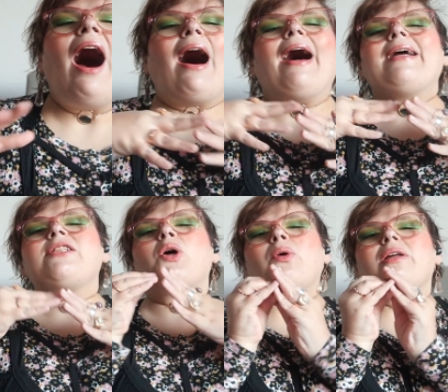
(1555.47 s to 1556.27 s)
I
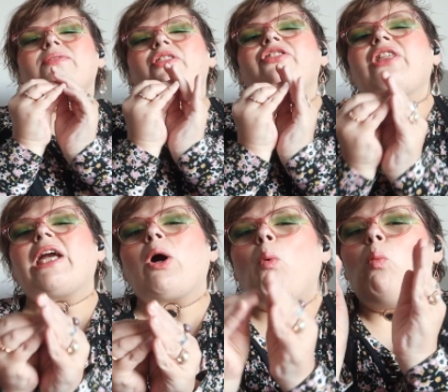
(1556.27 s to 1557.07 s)
don't even
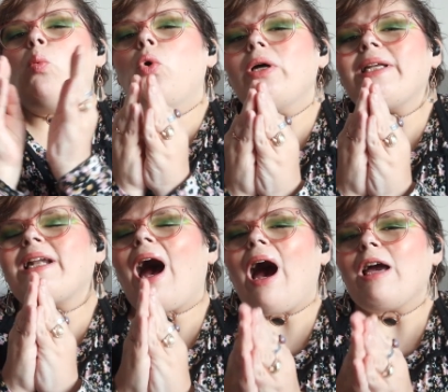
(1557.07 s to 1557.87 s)
think wooden
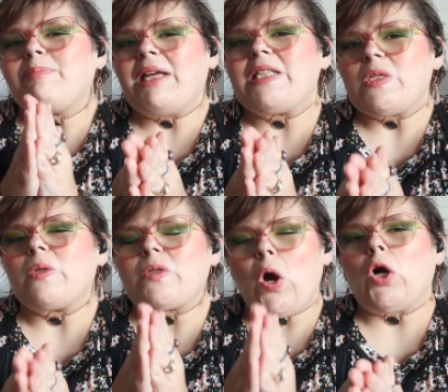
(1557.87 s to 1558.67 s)
eye
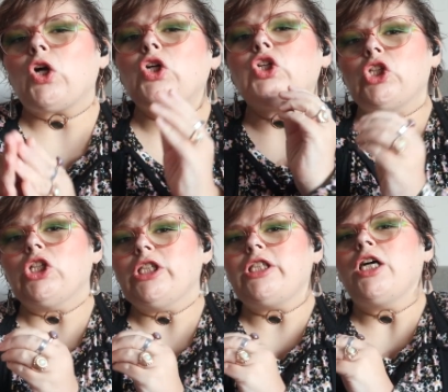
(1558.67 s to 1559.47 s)
pencils are
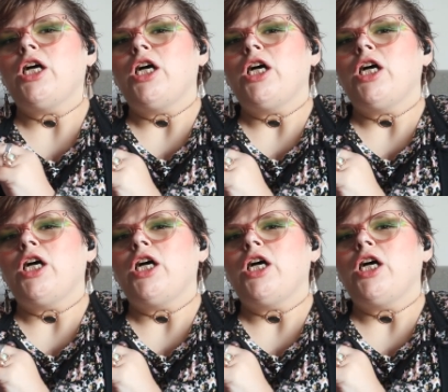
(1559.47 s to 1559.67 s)
good